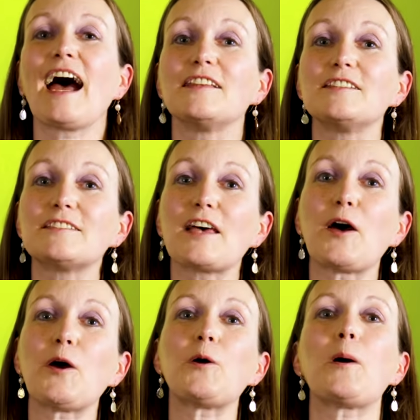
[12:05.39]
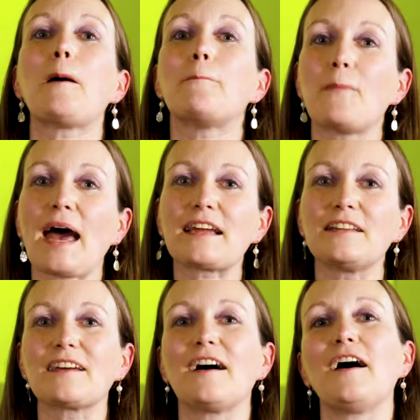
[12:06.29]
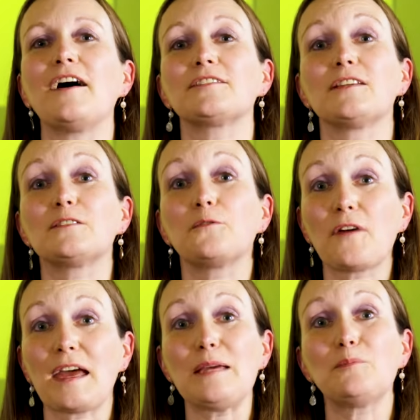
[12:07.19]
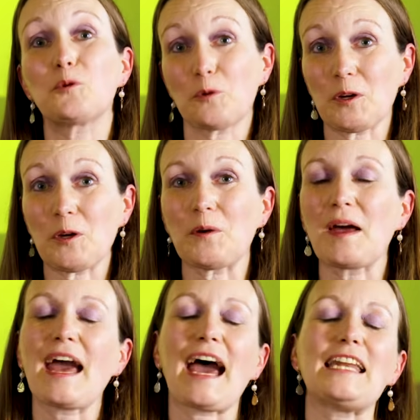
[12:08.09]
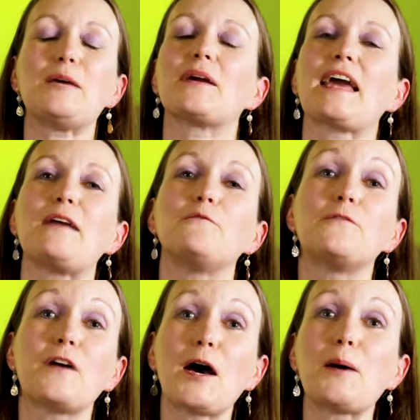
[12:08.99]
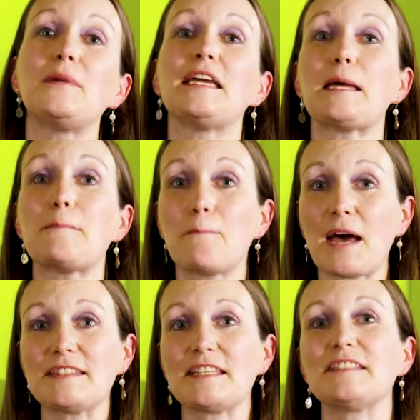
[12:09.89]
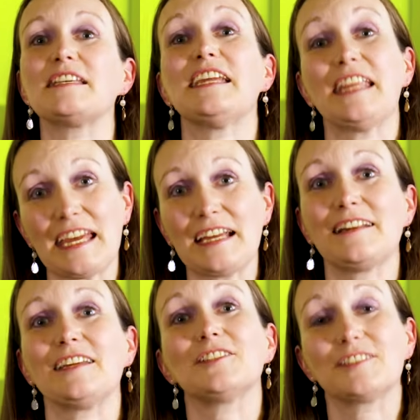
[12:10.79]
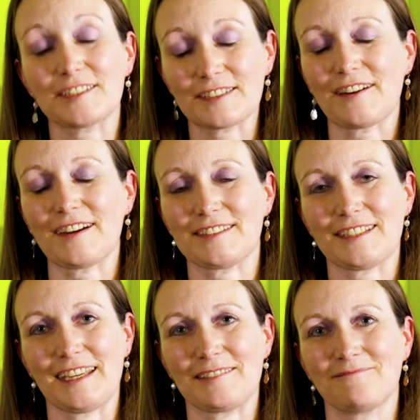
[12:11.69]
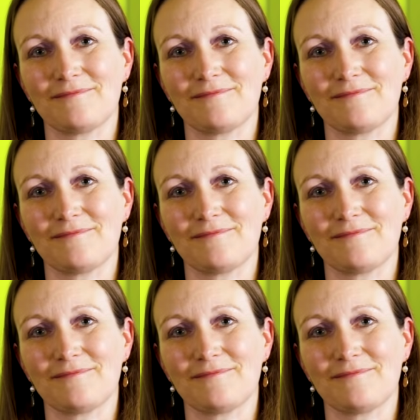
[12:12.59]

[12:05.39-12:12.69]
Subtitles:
And so Magna Carta's fame grew and it became firmly embedded in English society.